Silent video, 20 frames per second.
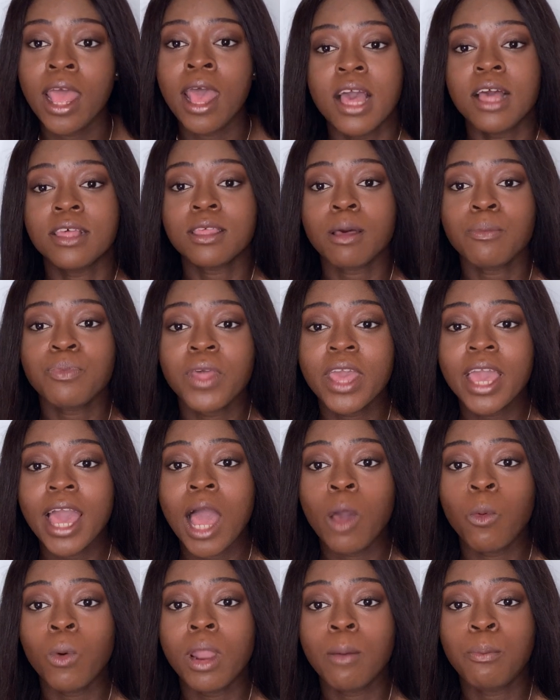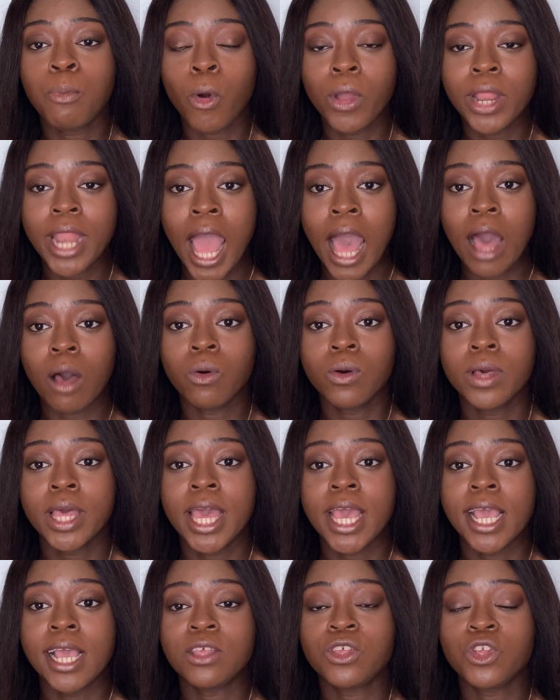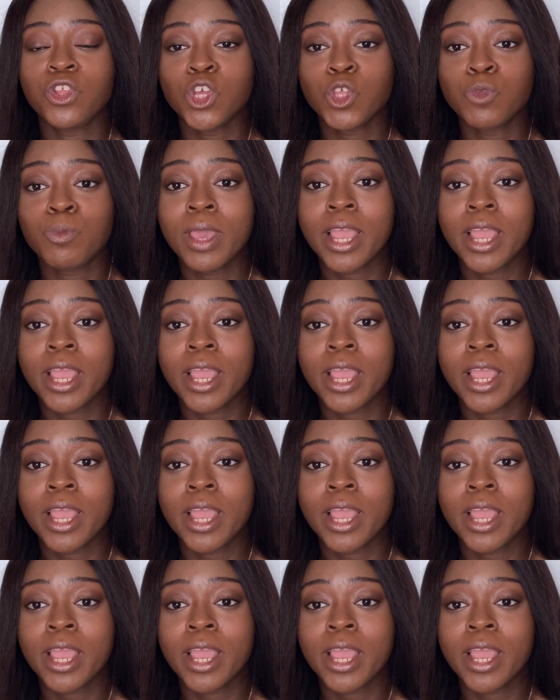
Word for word: Something I want to point out is to just be